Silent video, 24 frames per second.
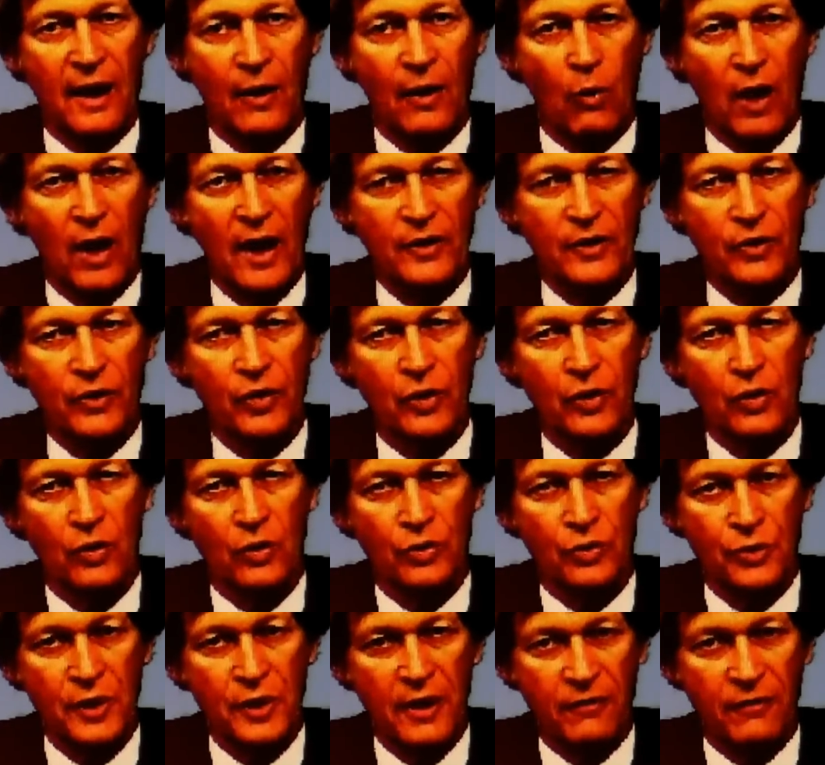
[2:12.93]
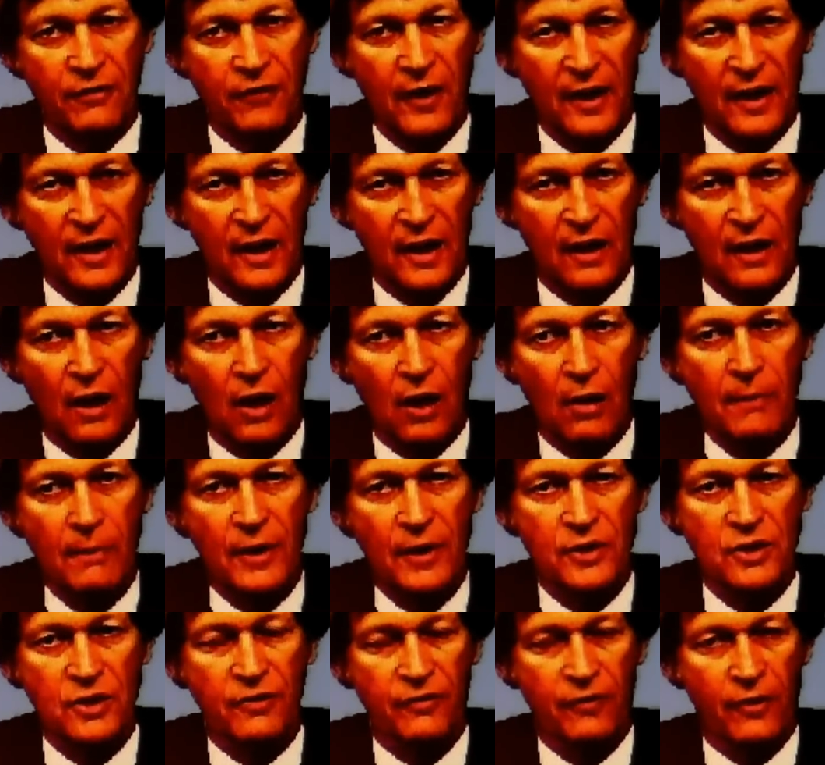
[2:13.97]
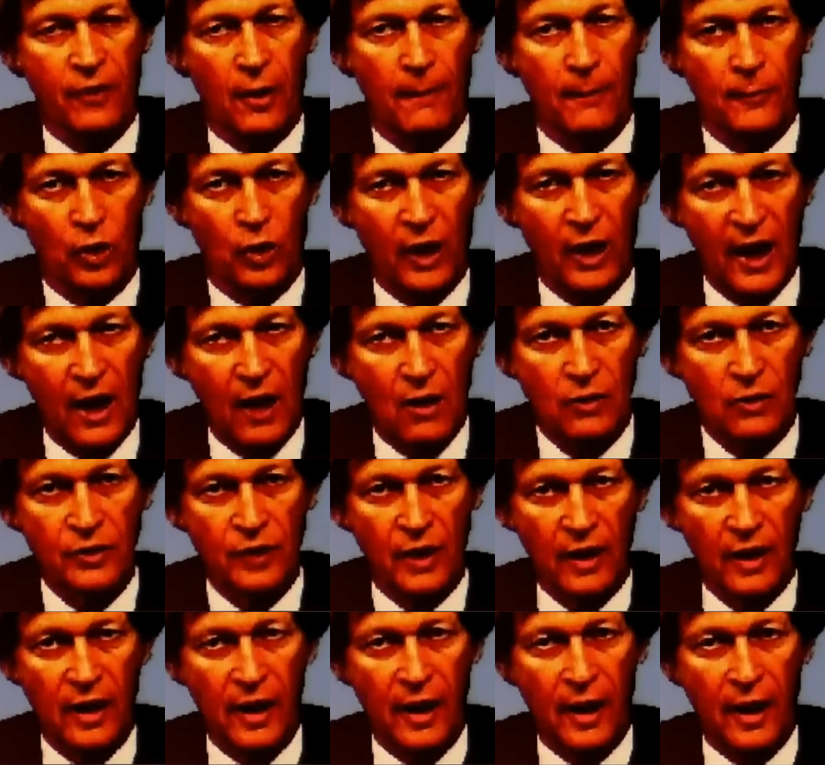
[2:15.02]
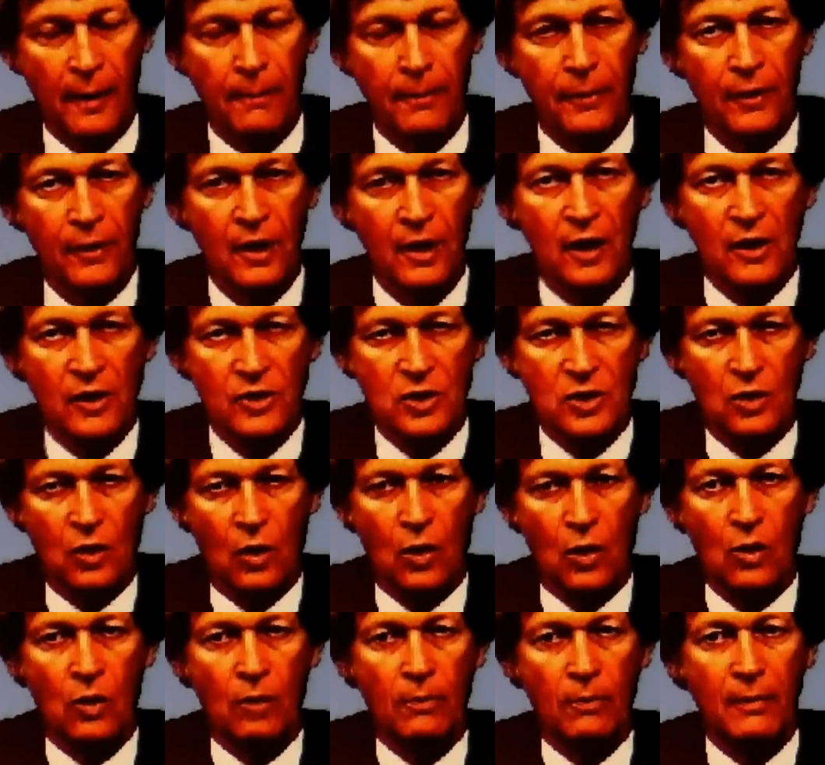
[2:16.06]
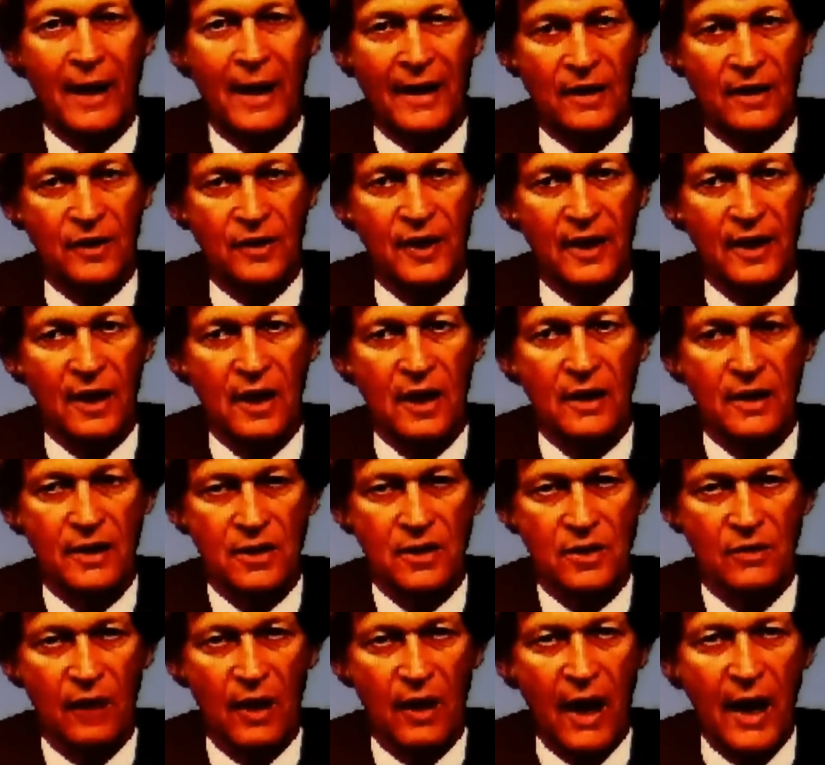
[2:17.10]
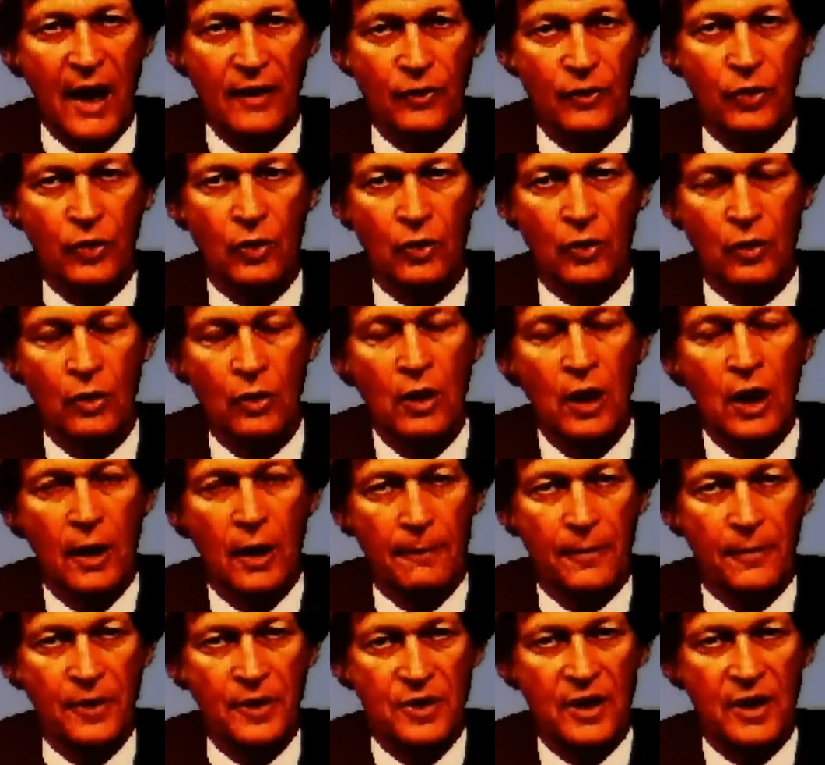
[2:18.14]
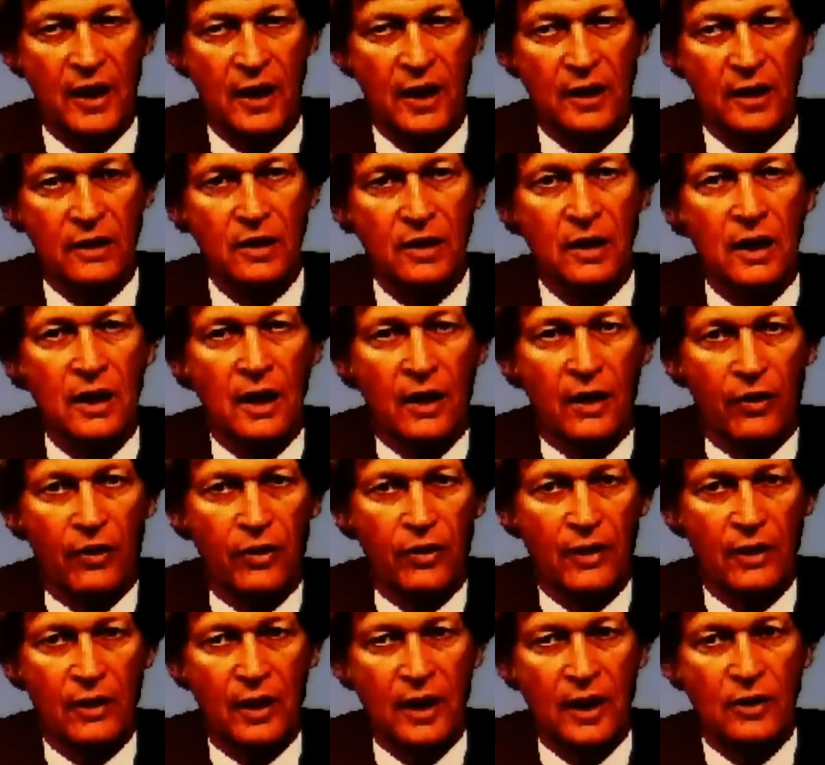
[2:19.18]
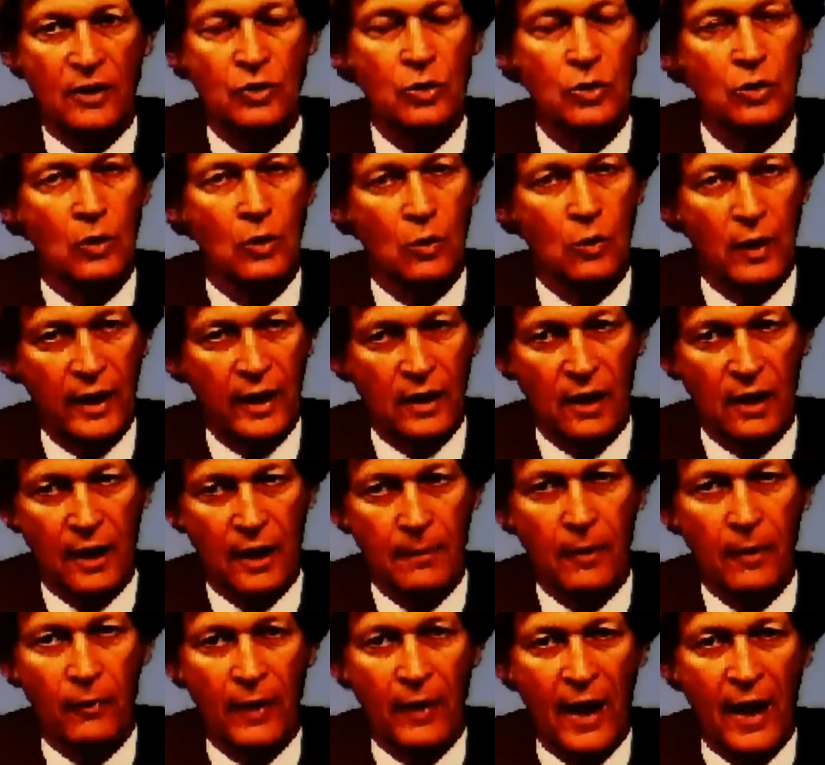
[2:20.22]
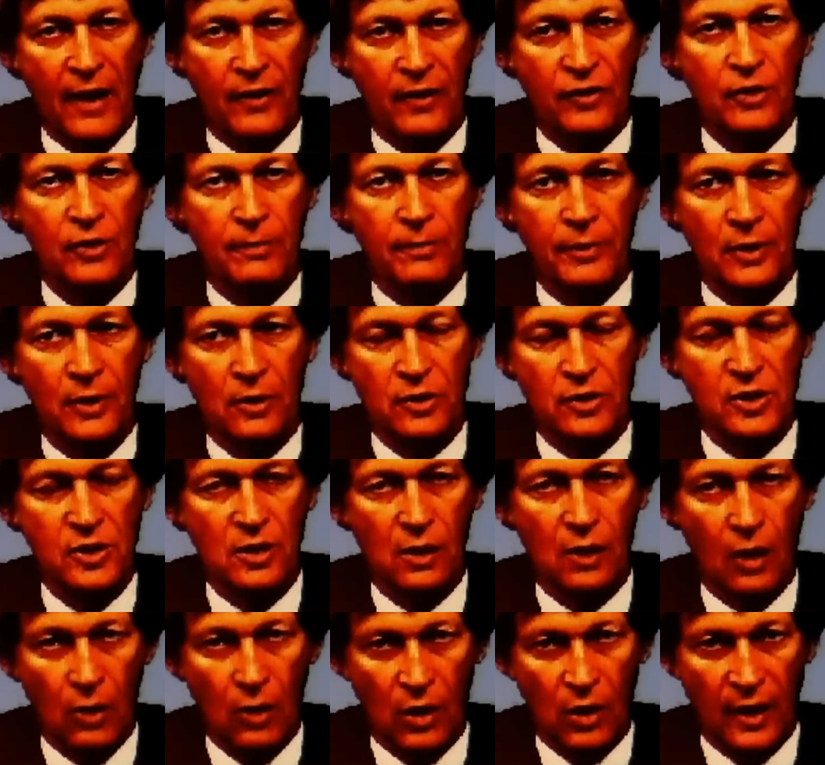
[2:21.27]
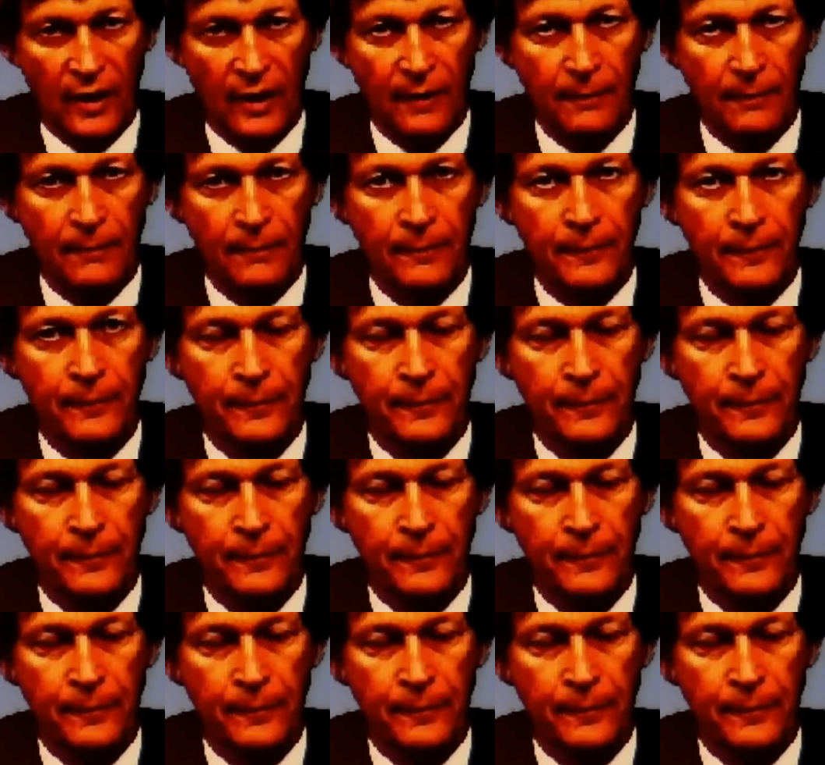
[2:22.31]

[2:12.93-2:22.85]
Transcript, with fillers: I want to treat finite elements from ground up. So my intent is not to present theory too quickly, but rather to build slowly.